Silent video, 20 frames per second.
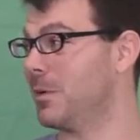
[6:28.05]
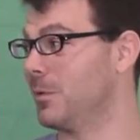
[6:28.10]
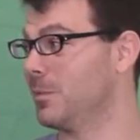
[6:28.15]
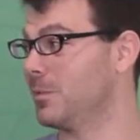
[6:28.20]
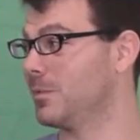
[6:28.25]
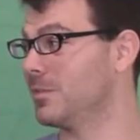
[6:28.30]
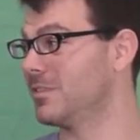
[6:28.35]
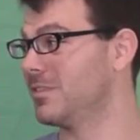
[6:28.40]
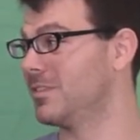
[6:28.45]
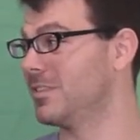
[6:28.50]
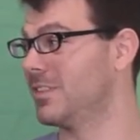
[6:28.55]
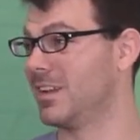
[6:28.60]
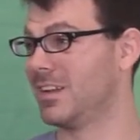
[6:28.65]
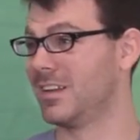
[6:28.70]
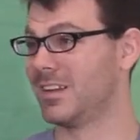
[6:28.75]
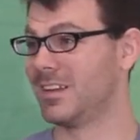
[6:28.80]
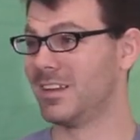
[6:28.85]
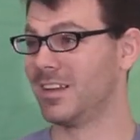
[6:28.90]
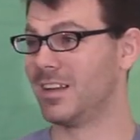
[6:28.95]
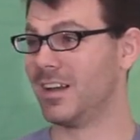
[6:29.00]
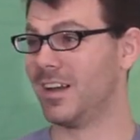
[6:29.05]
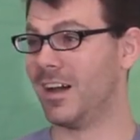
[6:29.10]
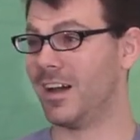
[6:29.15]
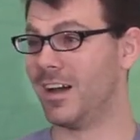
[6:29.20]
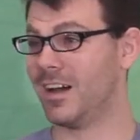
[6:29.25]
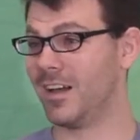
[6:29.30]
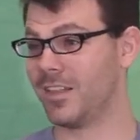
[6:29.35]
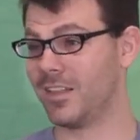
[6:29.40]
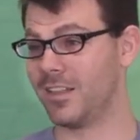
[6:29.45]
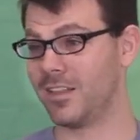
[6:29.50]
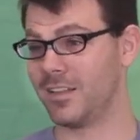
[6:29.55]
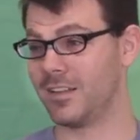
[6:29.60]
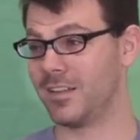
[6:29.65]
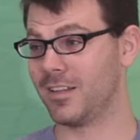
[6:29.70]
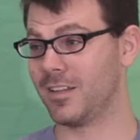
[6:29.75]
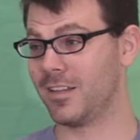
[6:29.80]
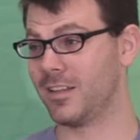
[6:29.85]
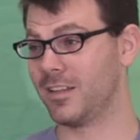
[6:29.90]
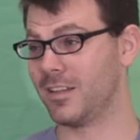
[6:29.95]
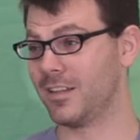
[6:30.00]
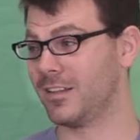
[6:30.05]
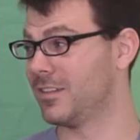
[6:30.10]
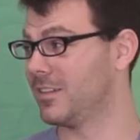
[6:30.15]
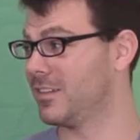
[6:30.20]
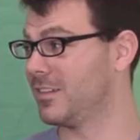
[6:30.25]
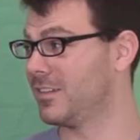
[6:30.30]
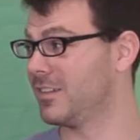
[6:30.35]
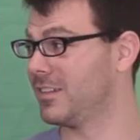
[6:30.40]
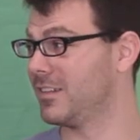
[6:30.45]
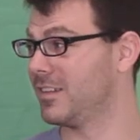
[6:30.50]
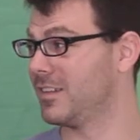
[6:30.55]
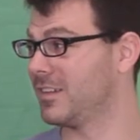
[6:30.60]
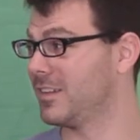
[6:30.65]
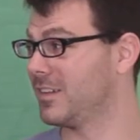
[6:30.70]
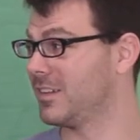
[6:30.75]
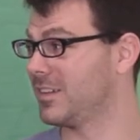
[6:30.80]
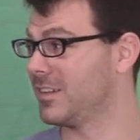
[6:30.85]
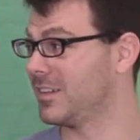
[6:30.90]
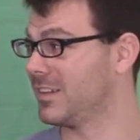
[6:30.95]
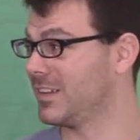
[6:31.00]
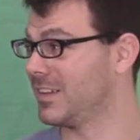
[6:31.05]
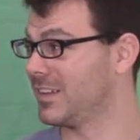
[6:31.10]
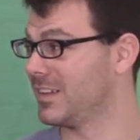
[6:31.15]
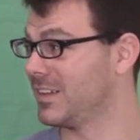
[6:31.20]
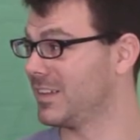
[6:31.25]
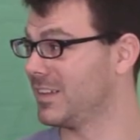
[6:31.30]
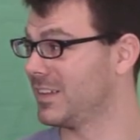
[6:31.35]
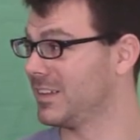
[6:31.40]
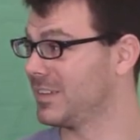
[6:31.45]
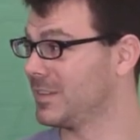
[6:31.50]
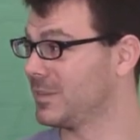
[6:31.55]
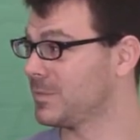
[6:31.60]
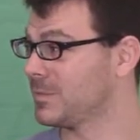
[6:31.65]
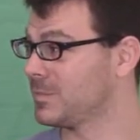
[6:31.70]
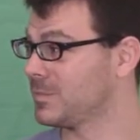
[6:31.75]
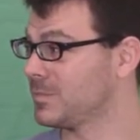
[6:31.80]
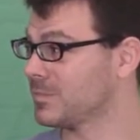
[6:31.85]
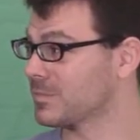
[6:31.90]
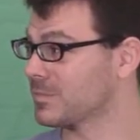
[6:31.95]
[no speech]